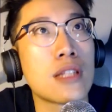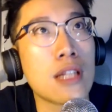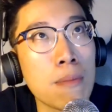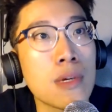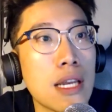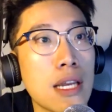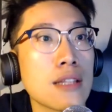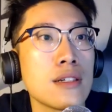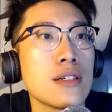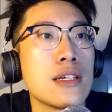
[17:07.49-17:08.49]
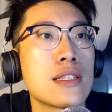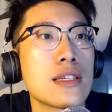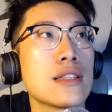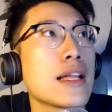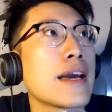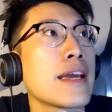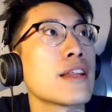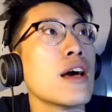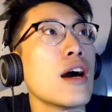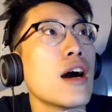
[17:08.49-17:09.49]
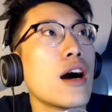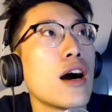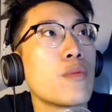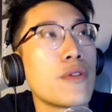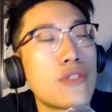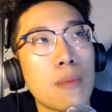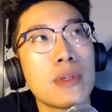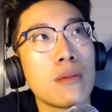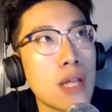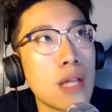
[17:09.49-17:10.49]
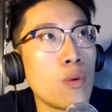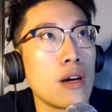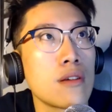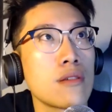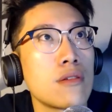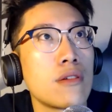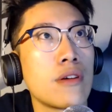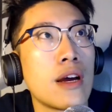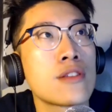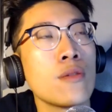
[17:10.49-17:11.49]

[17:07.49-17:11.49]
debt collector, is in line with Debitum Network, right?